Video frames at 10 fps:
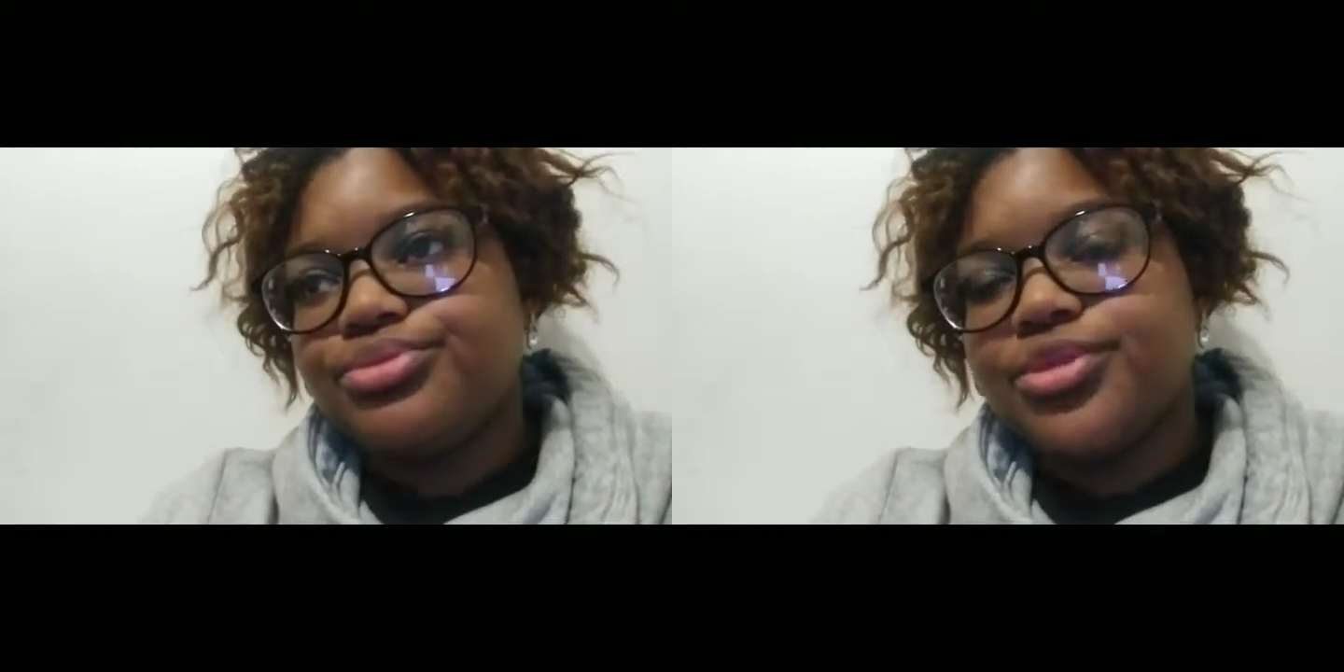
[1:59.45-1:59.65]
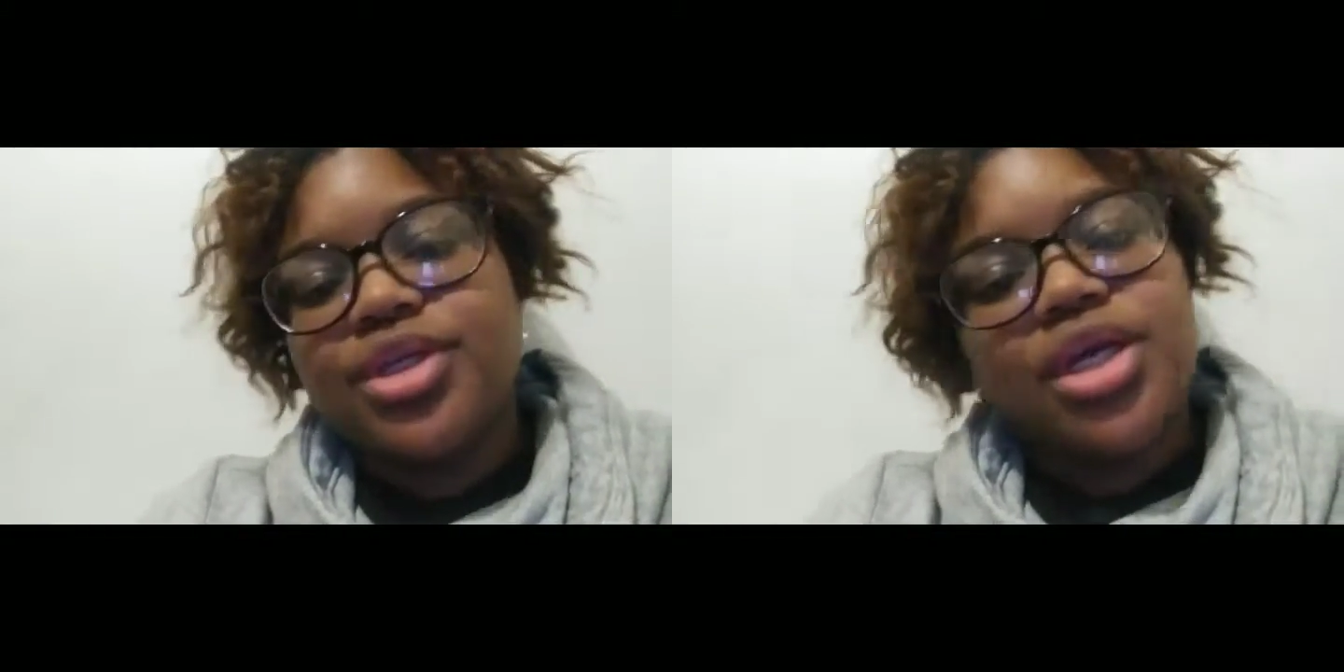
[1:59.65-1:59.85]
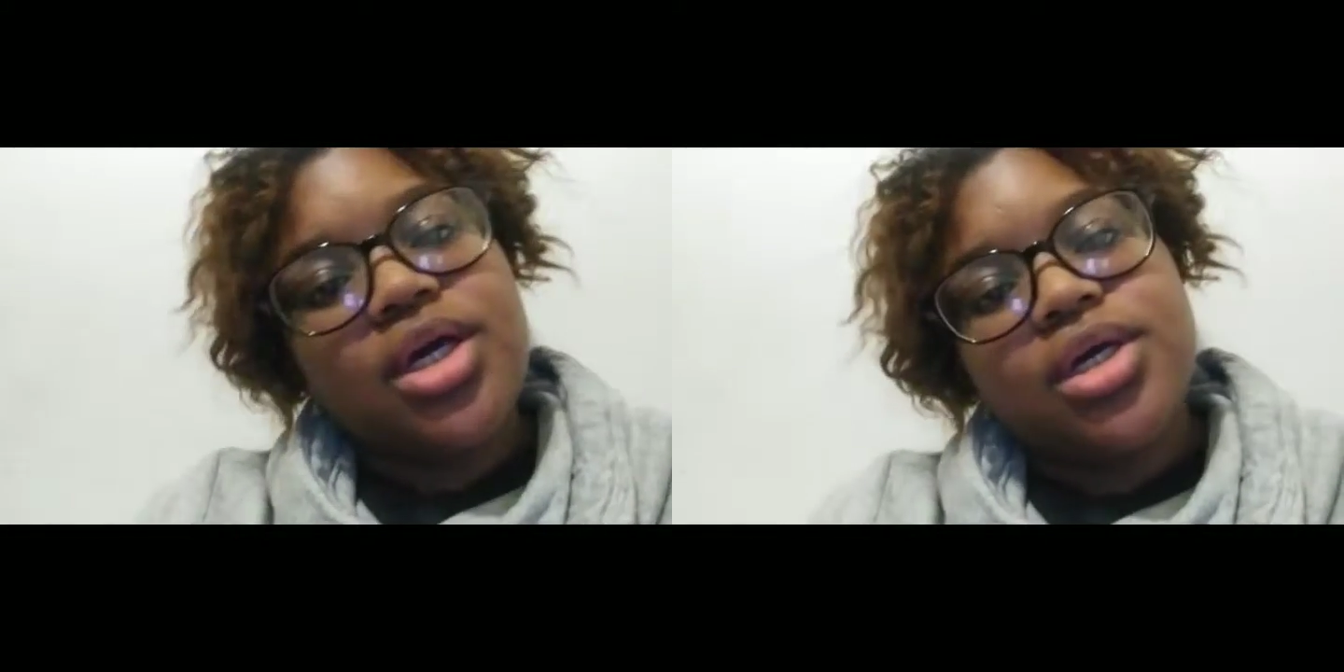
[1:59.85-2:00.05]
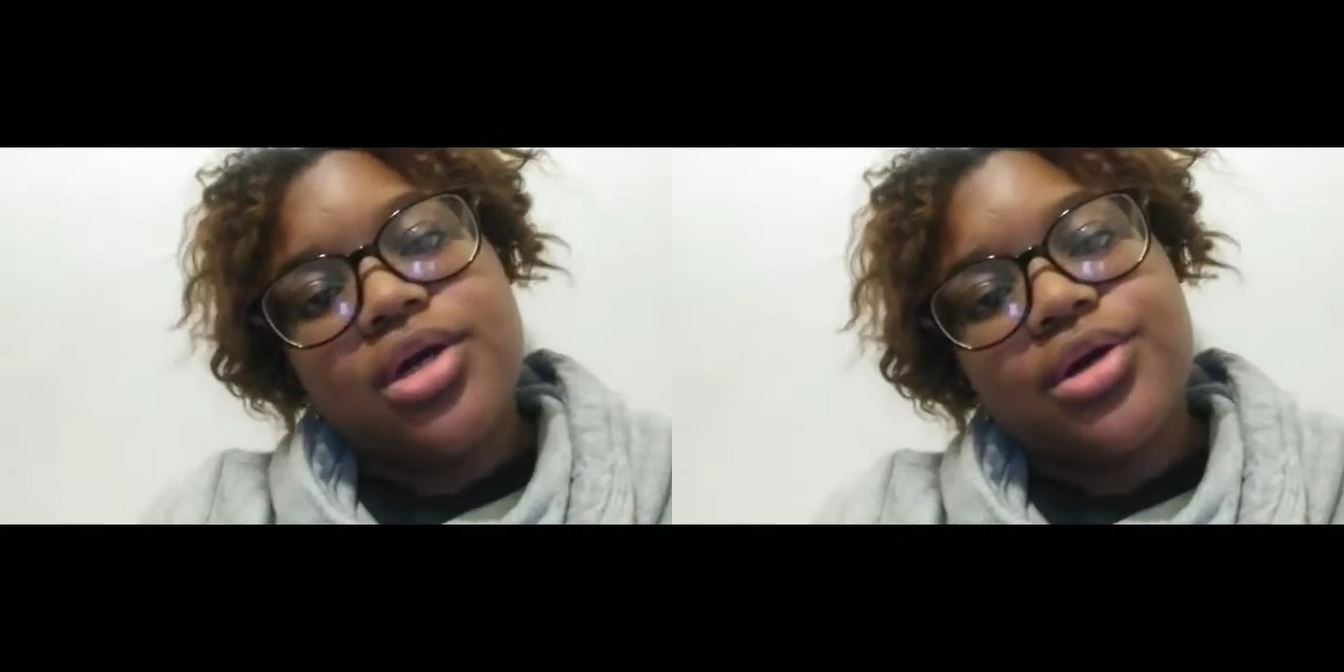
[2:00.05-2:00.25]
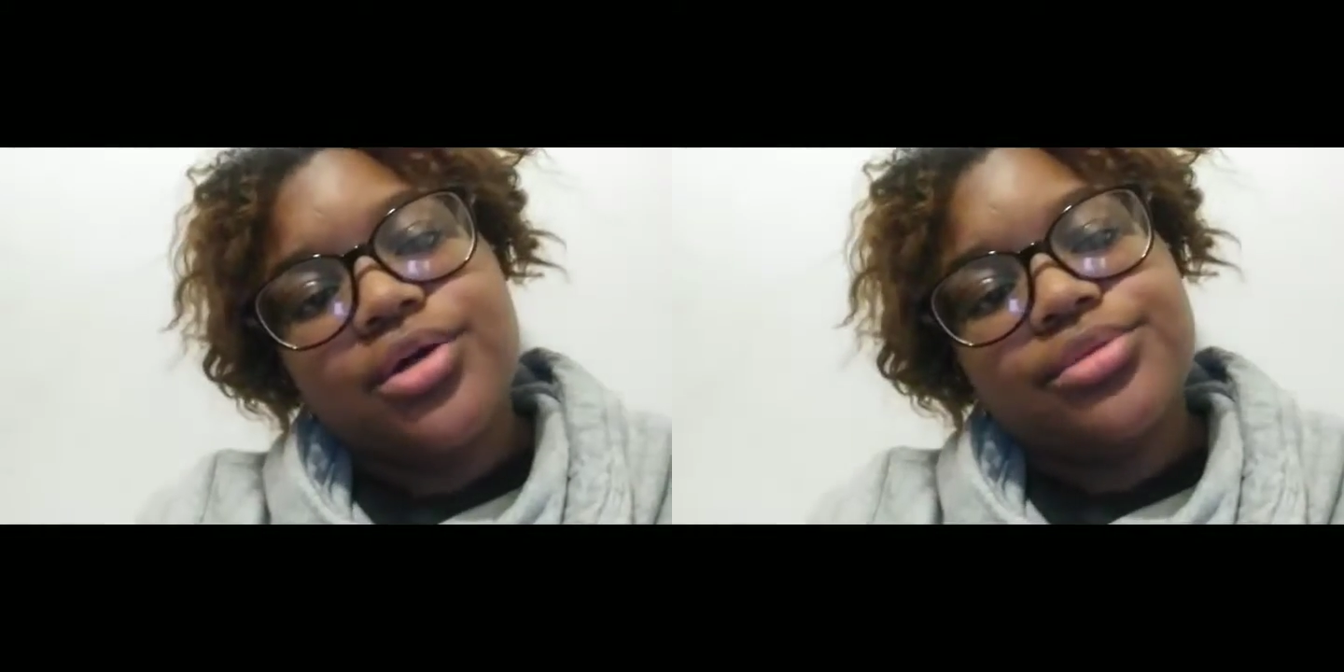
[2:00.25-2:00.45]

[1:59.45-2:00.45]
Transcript: yeah y'all